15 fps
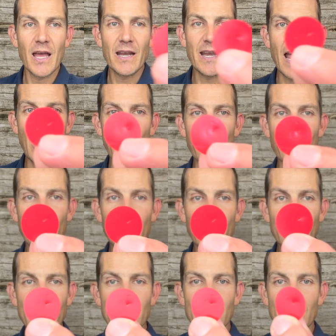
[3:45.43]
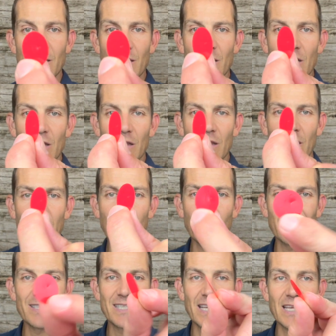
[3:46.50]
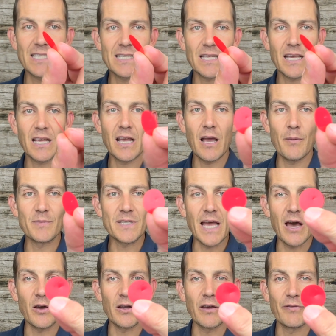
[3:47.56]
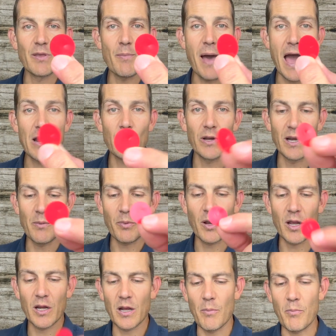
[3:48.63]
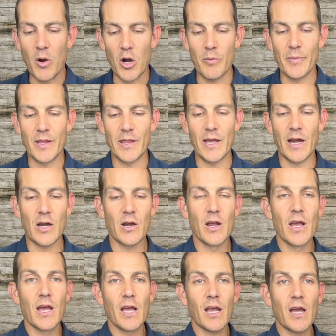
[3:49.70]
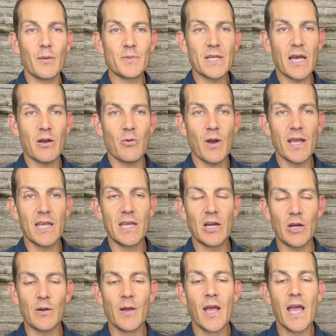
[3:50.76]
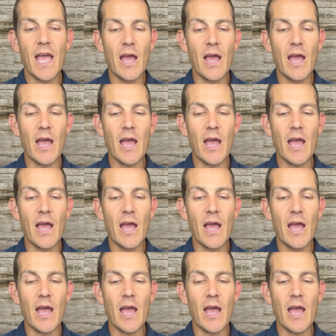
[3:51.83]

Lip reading: Now this little disc comes out of the battery compartment there, comes out of right here.